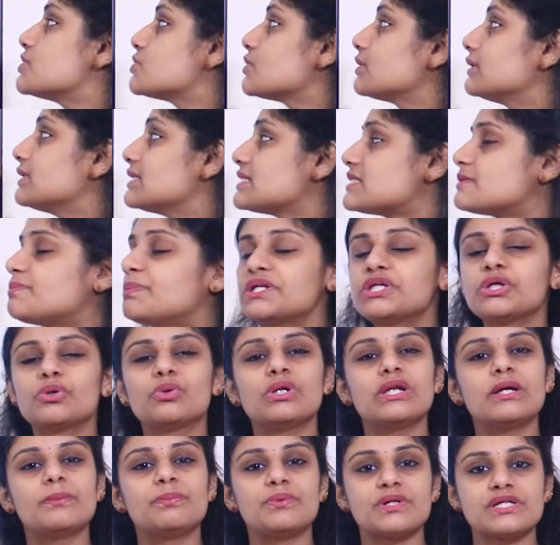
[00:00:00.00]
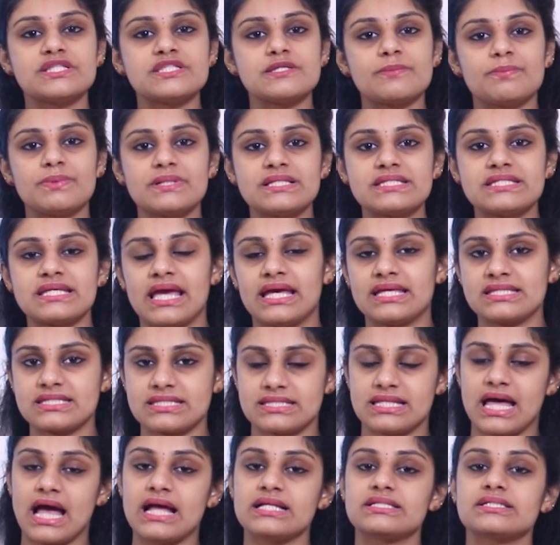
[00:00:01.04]
So this particular principle
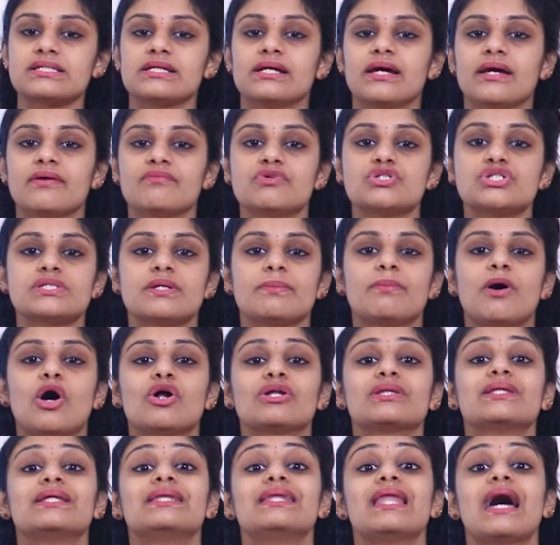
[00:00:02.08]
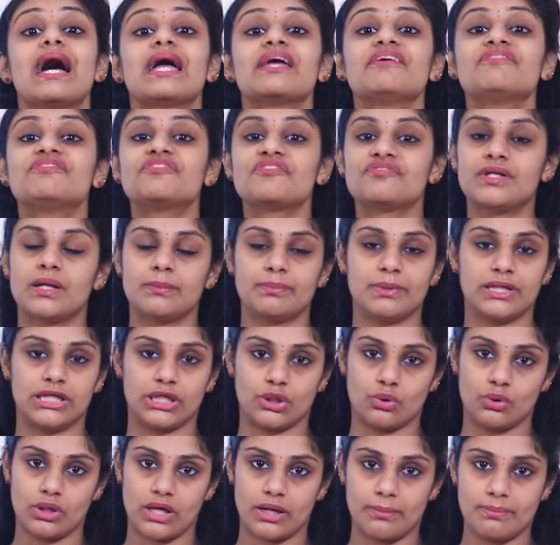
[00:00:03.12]
says that, which is about the life of that
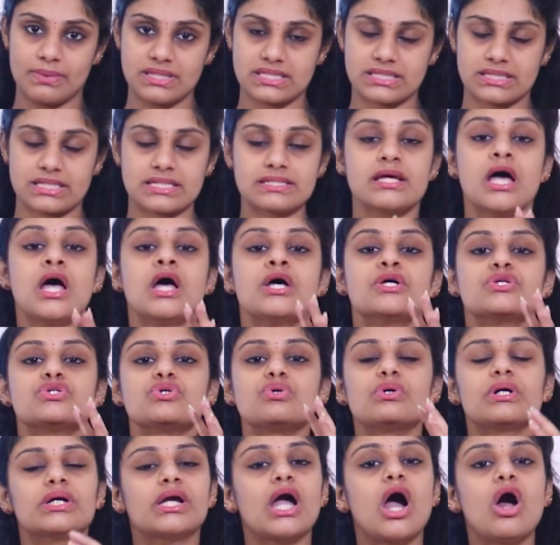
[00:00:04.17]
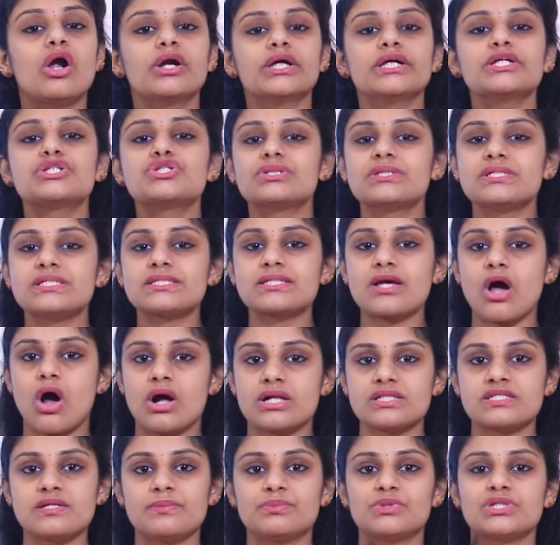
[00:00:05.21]
particular business. So according to this
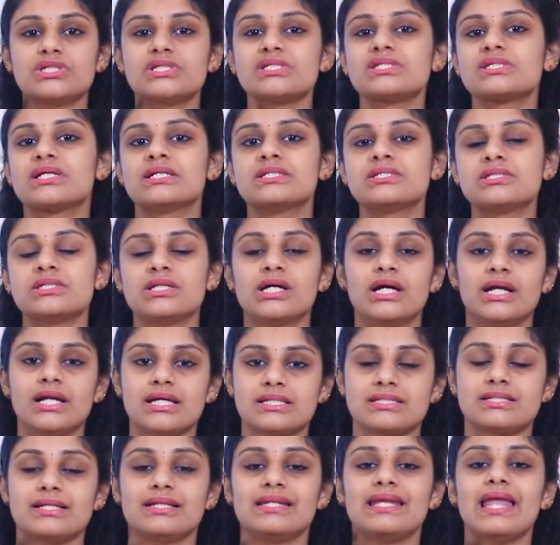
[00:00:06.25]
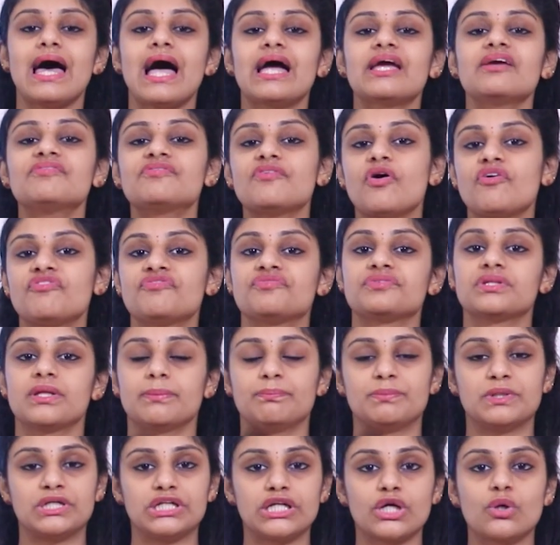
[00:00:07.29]
concept, it is considered as the life of the
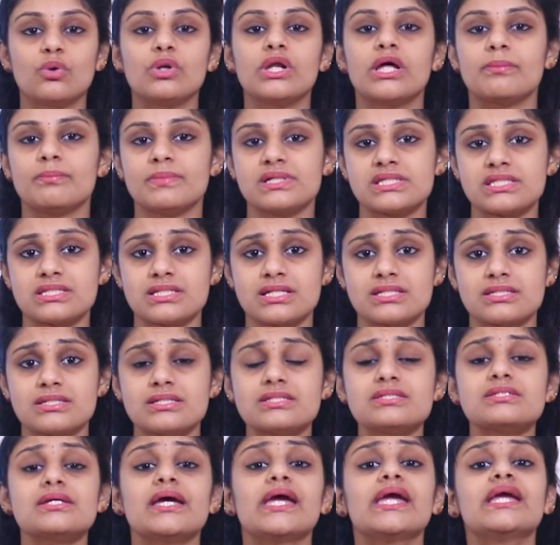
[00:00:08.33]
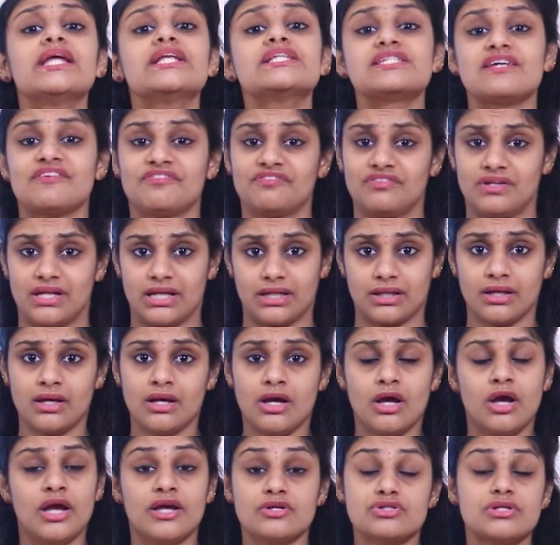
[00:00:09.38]
particular business is indefinite.
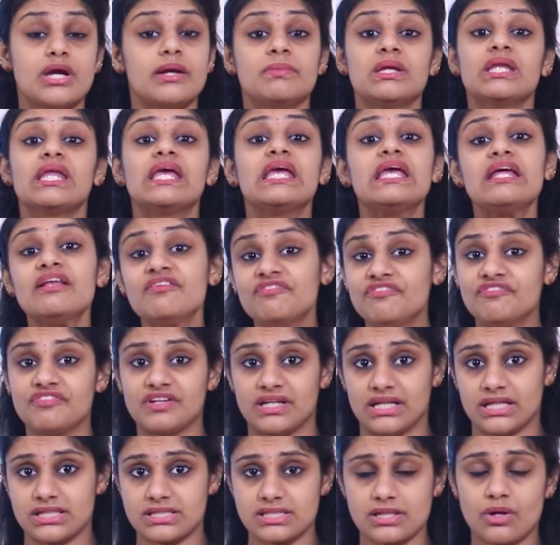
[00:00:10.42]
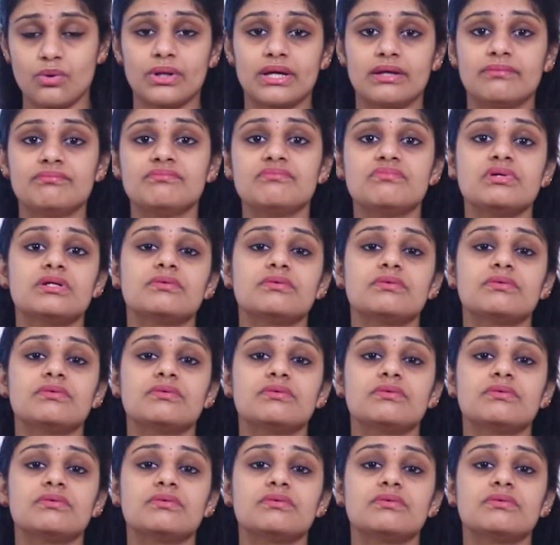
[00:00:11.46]
So I mean infinite, okay,